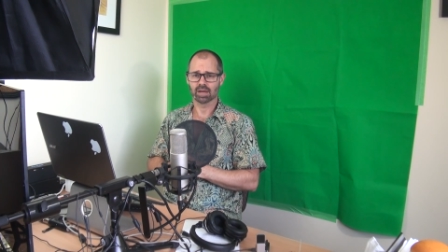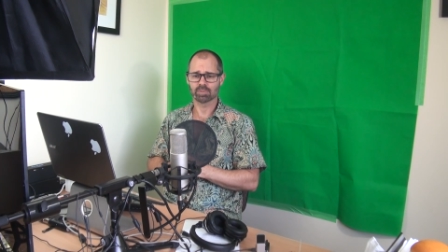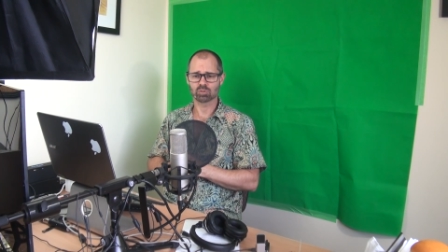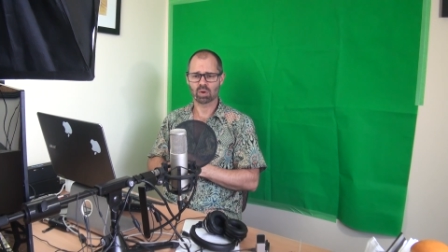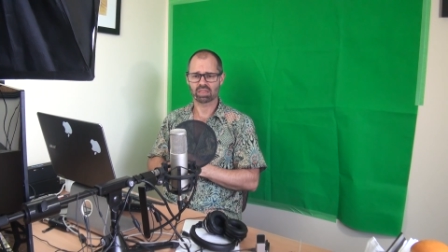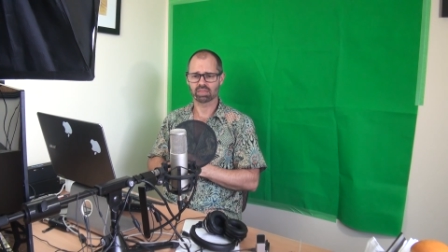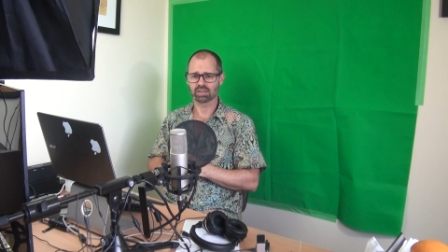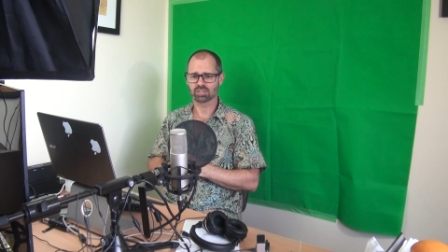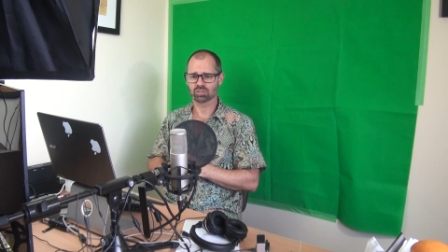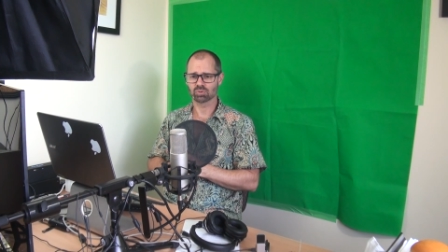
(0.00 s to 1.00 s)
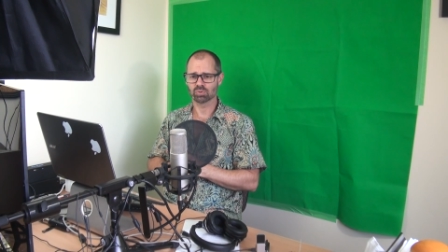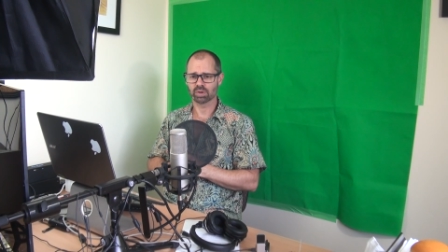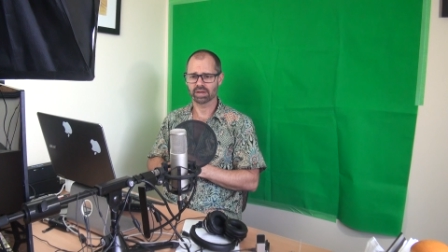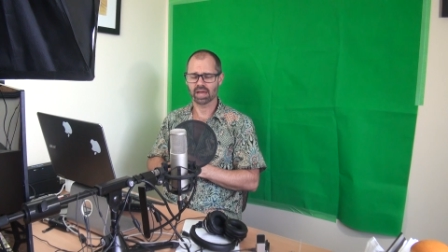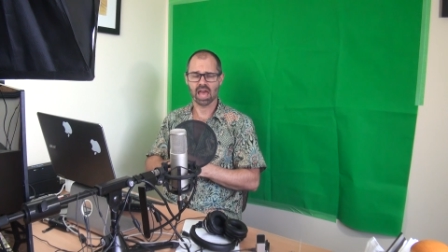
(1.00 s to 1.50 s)
it's one thing to
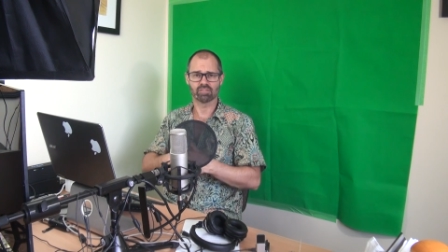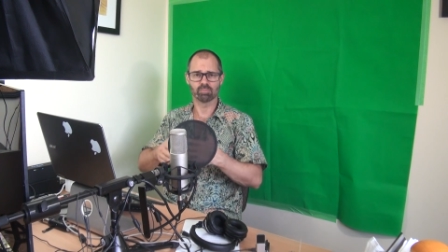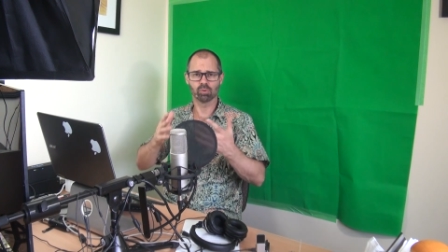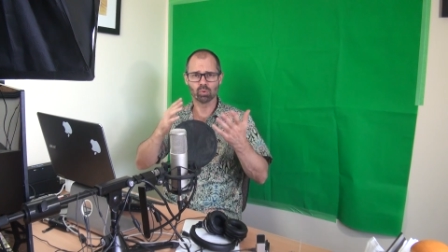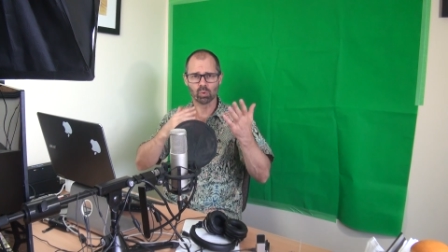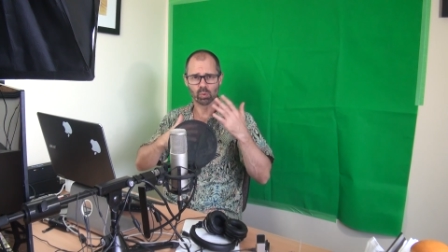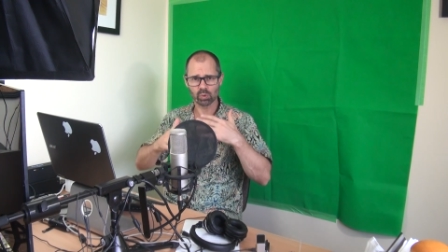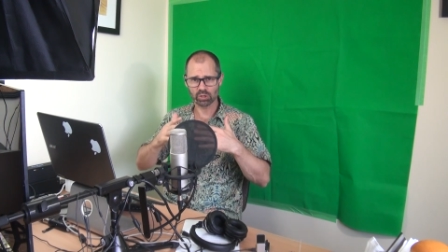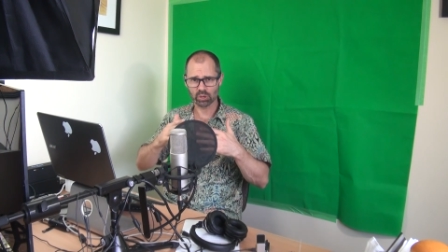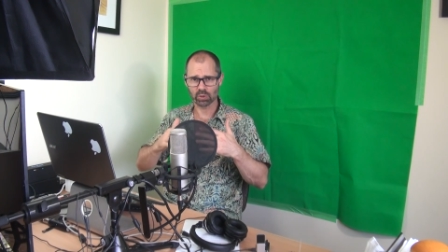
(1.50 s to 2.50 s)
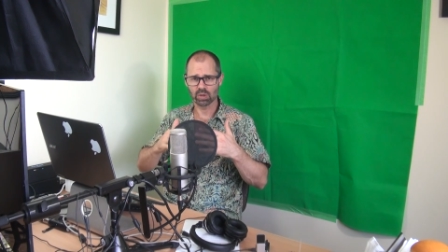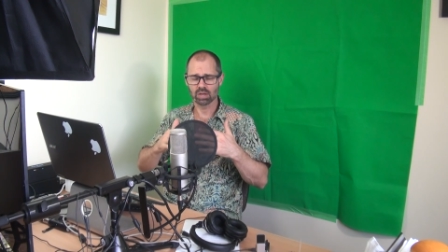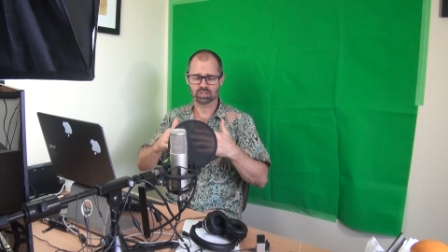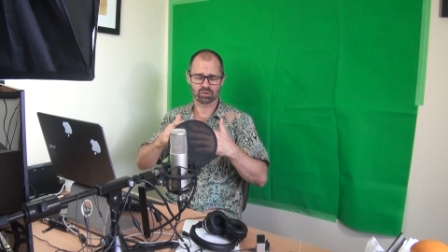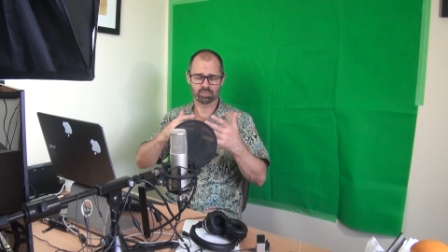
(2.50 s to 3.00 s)
uh, have a poor audio,
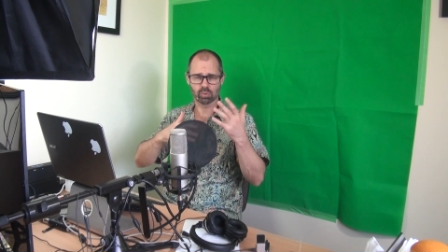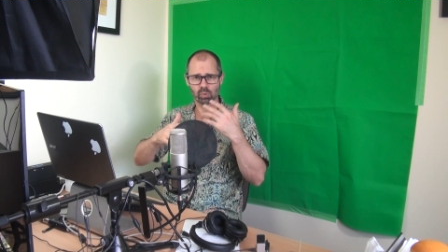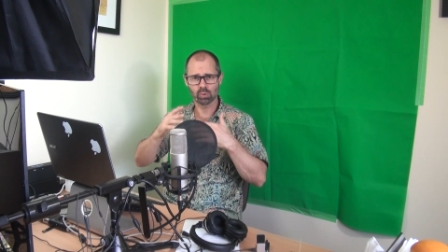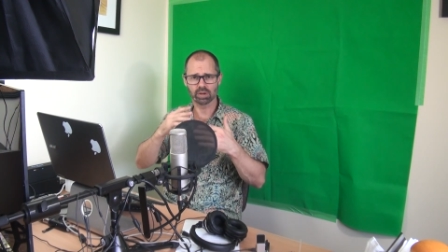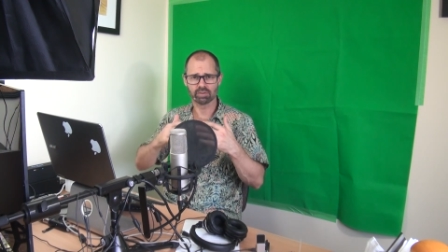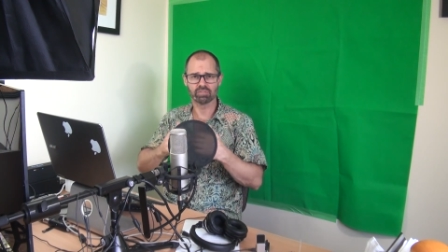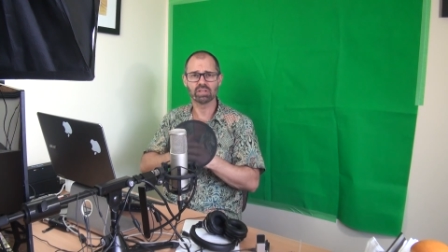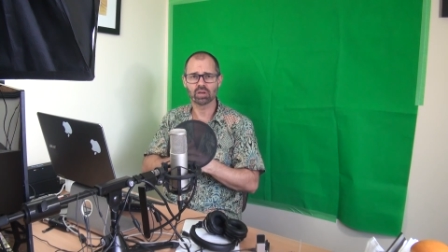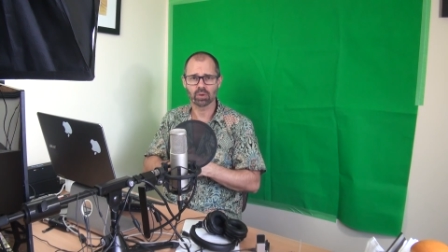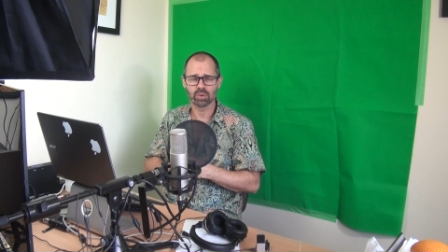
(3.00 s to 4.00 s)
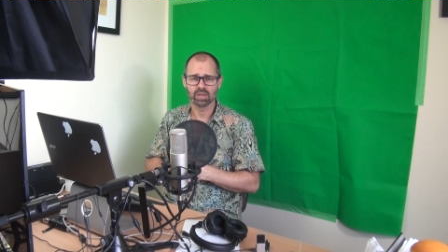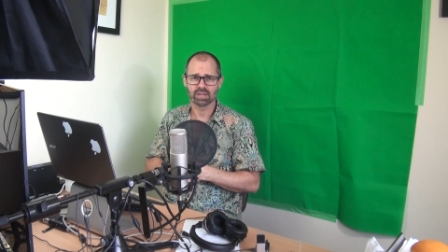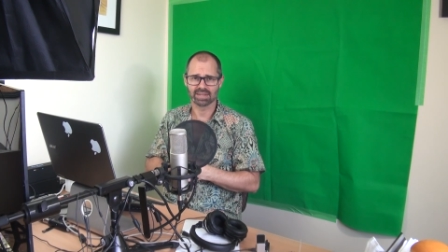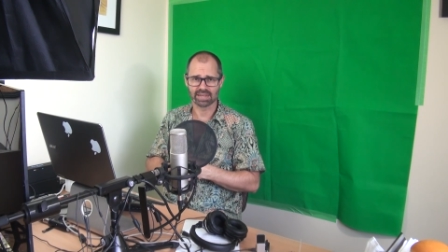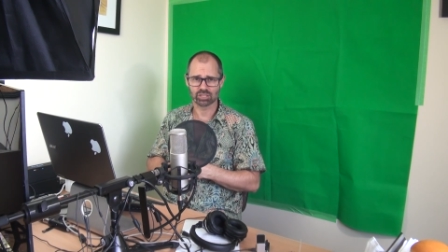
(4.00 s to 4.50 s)
uh, sorry, poor uh, video
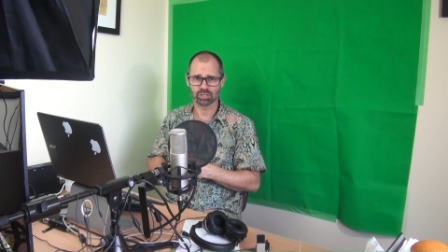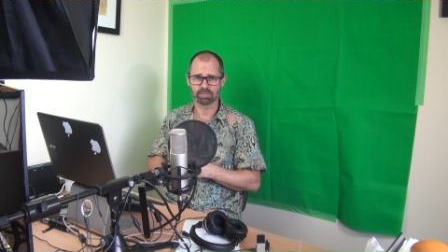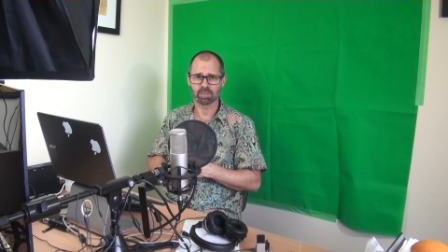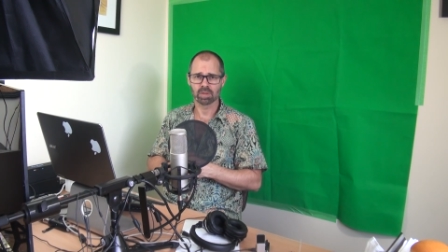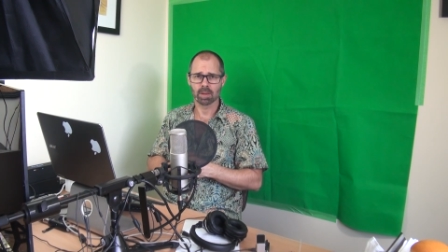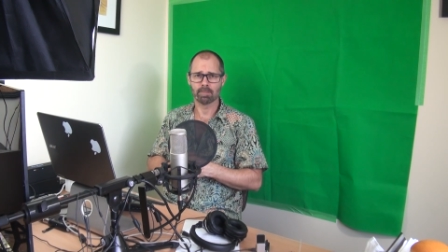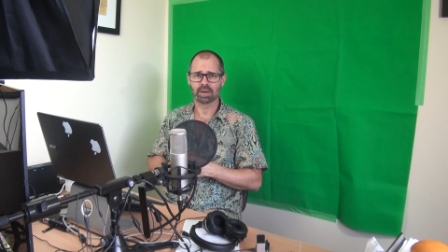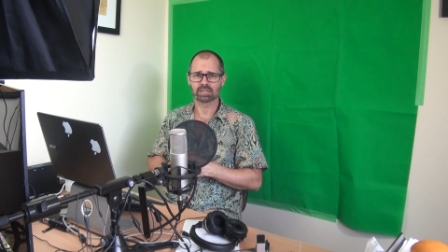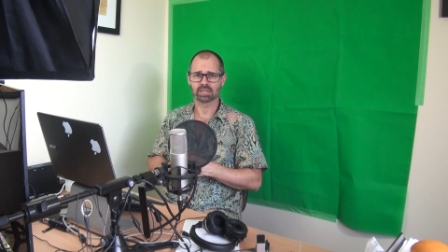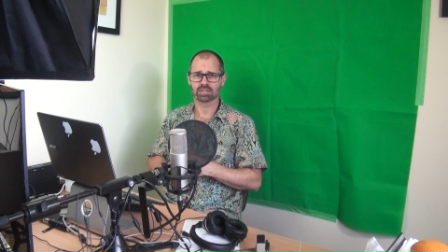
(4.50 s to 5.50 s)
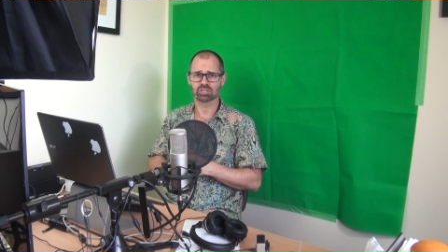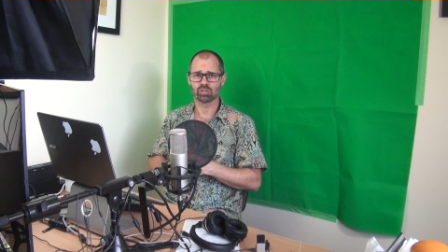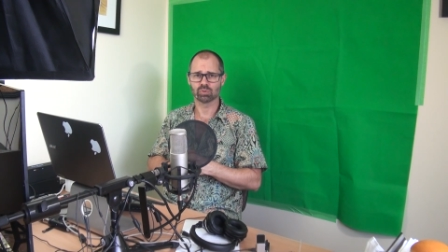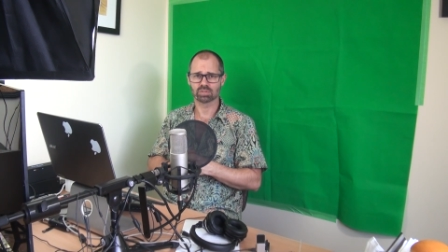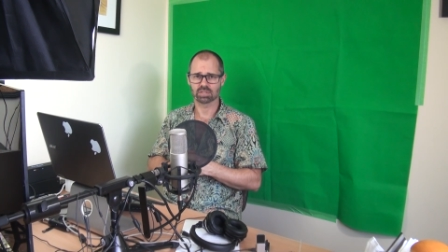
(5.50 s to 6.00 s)
connection, but uh,
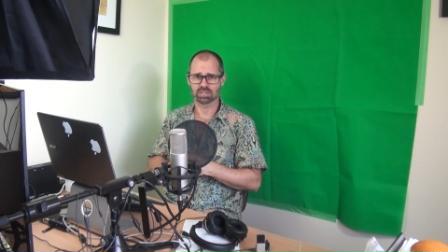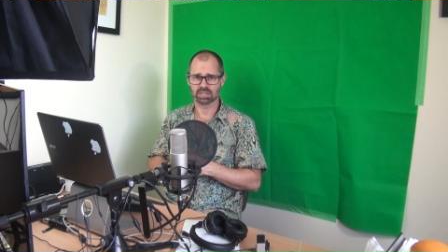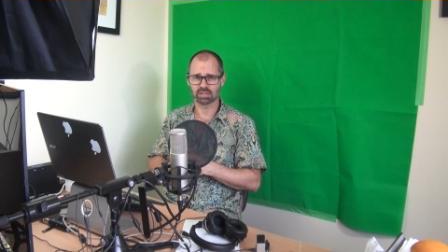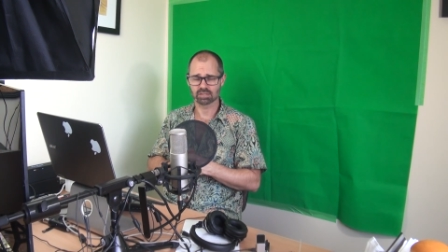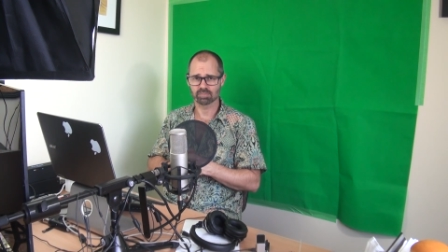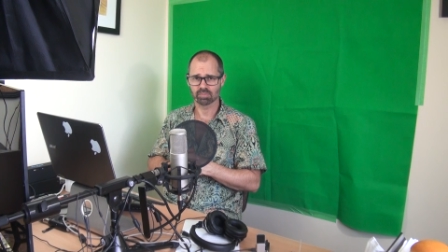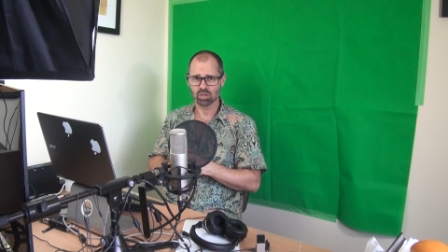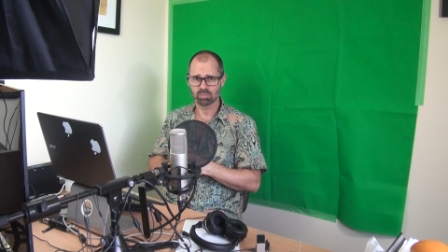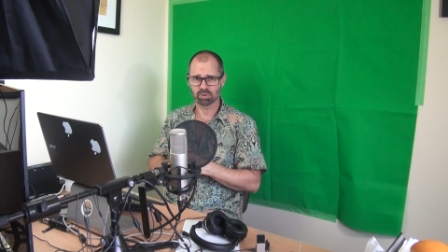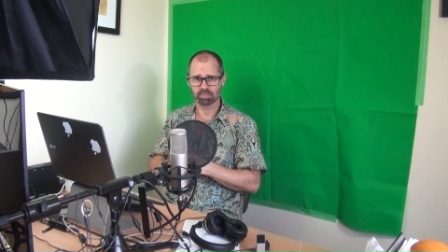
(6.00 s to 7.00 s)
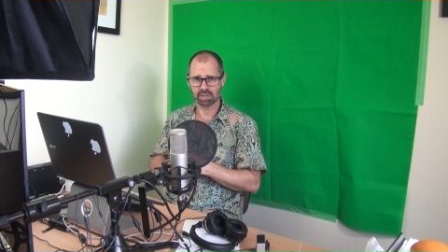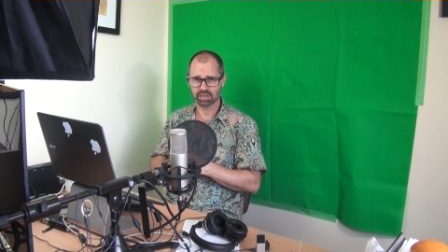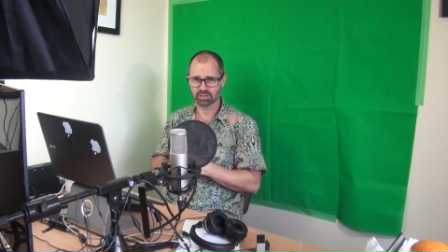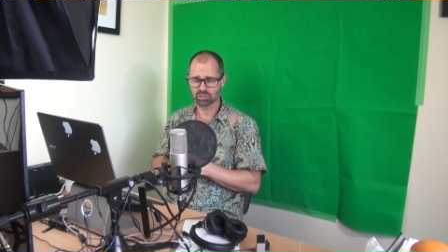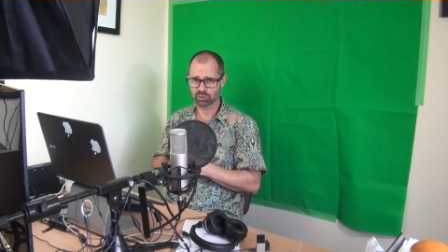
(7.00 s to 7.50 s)
students are seldom
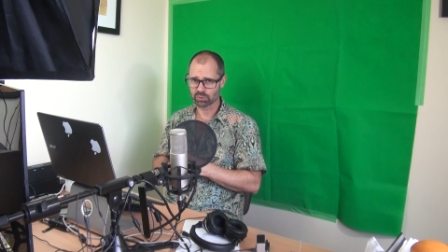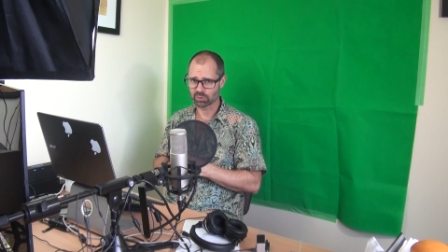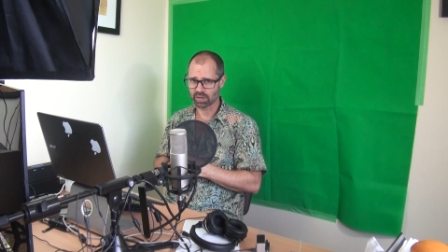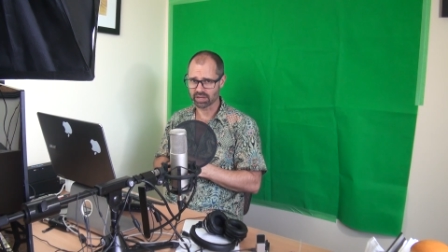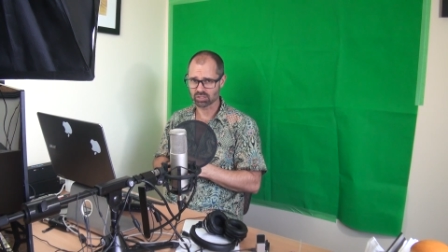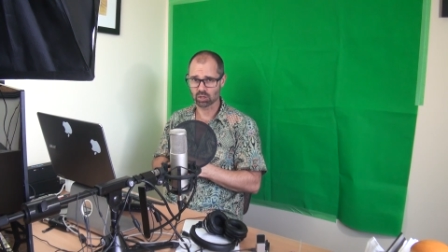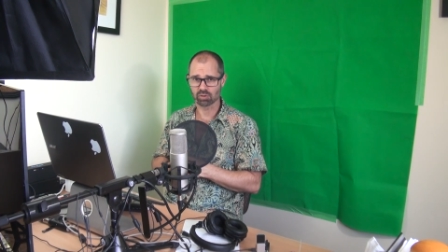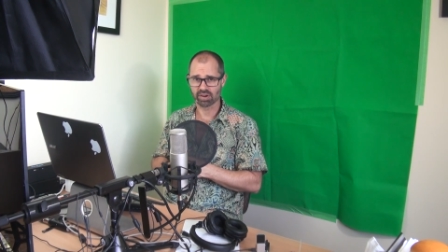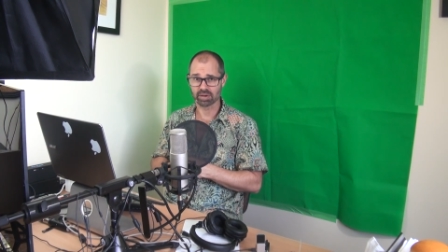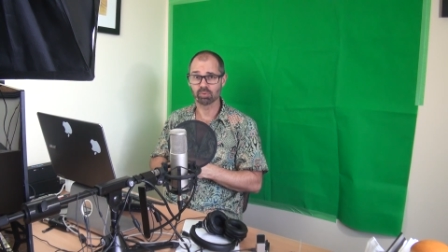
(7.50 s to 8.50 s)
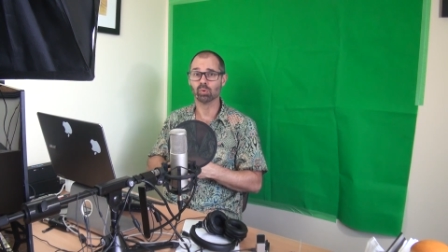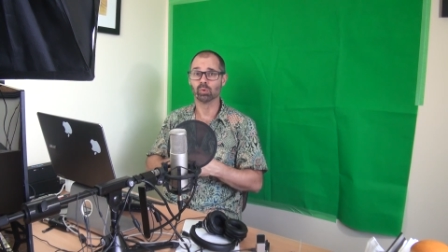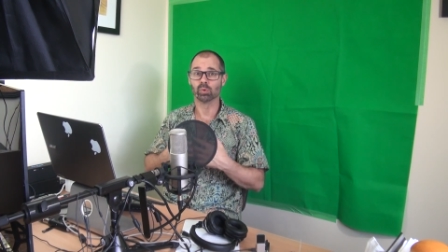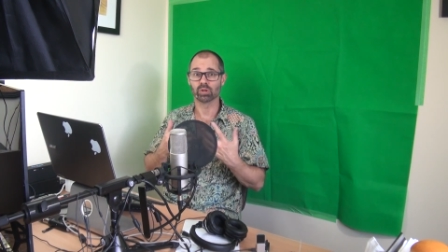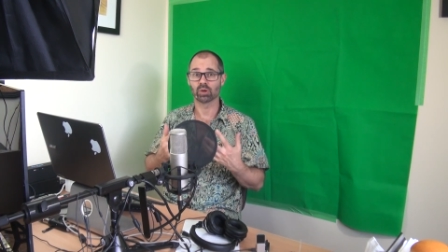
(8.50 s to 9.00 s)
prepared to uh, tolerate a poor
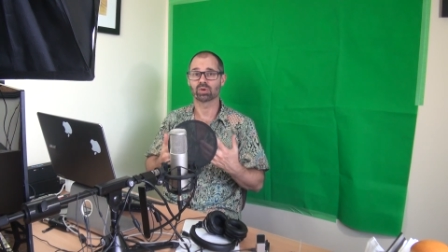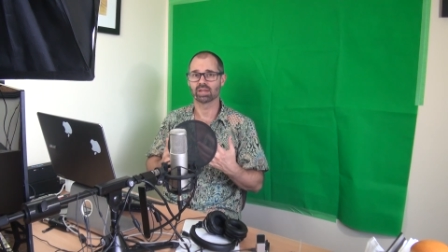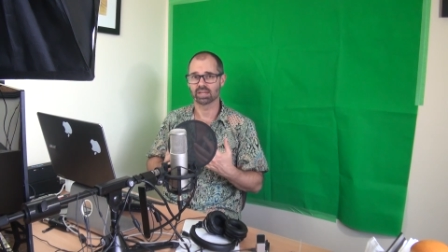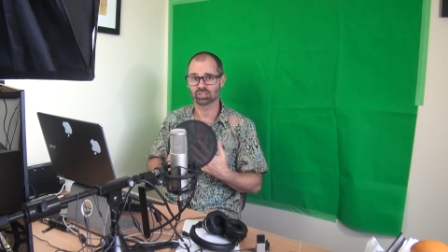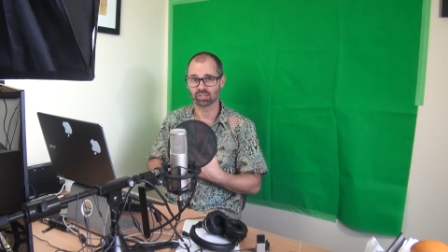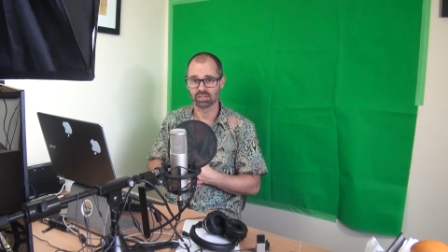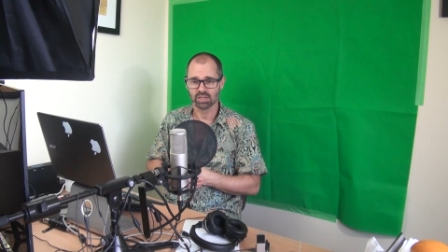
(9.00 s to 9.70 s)
audio connection.